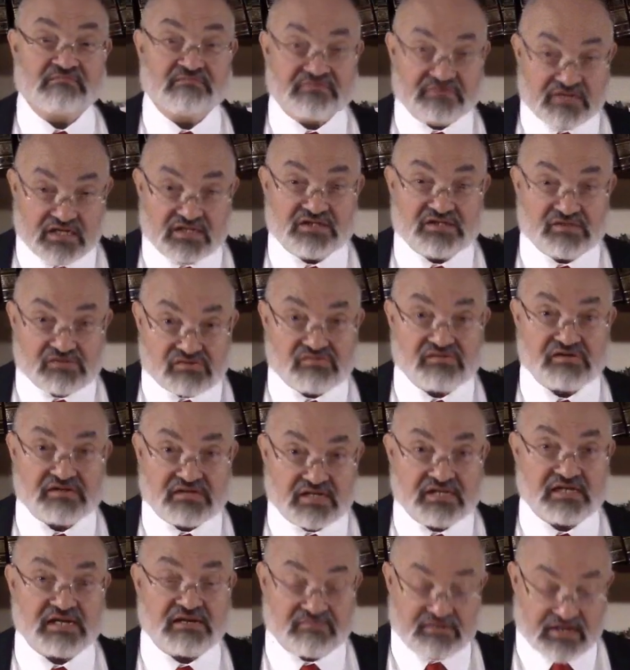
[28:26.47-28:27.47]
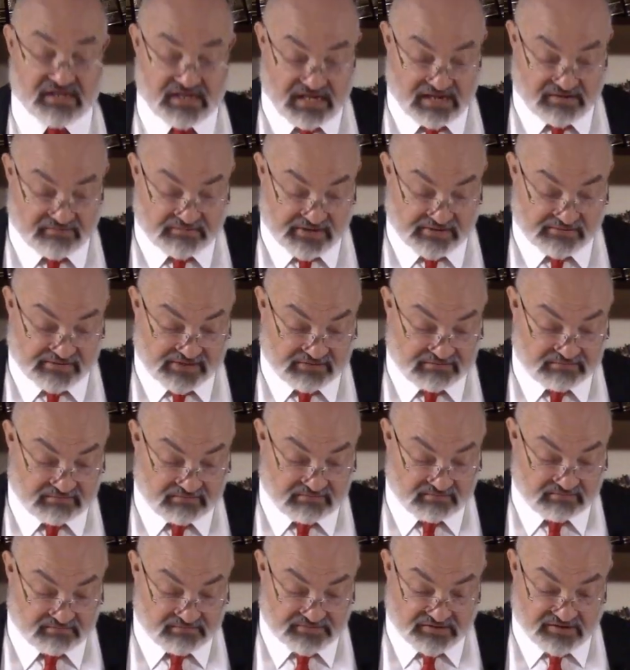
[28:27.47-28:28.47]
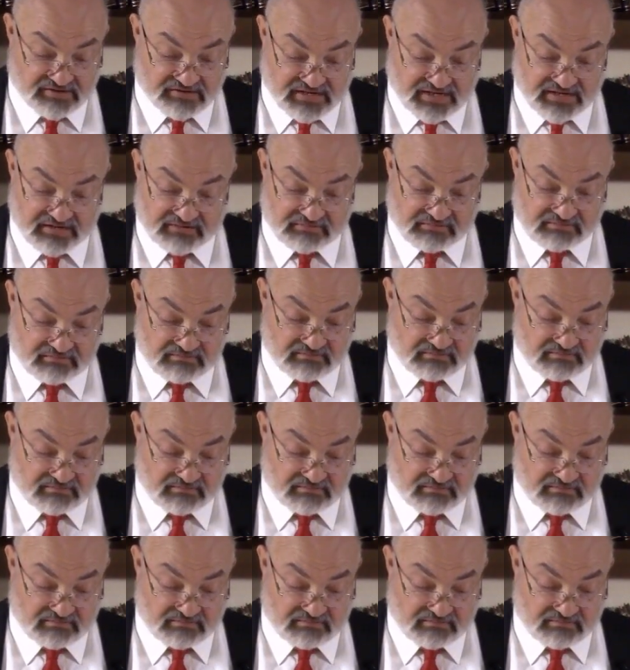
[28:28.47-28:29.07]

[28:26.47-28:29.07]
The Jews was the name of the game, baby. Okay?